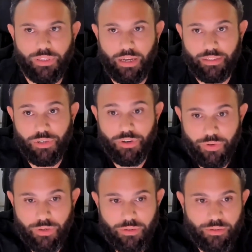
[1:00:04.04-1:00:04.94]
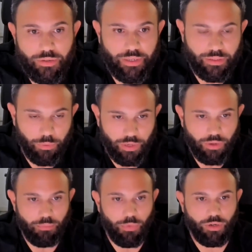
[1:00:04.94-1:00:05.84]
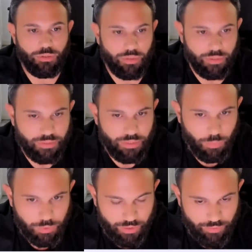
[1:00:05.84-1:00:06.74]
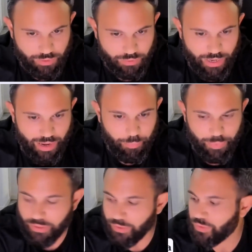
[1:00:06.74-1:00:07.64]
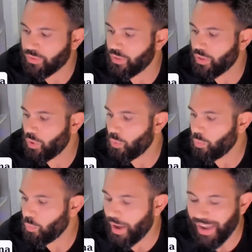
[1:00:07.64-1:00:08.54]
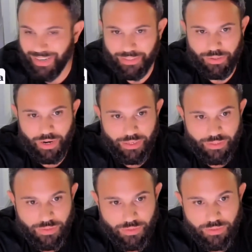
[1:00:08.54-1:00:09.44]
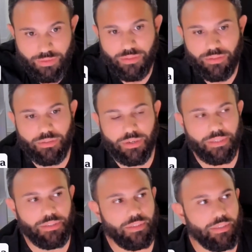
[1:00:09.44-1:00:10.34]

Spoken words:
a server, right, where you can monitor and see whatever happens while it runs, right?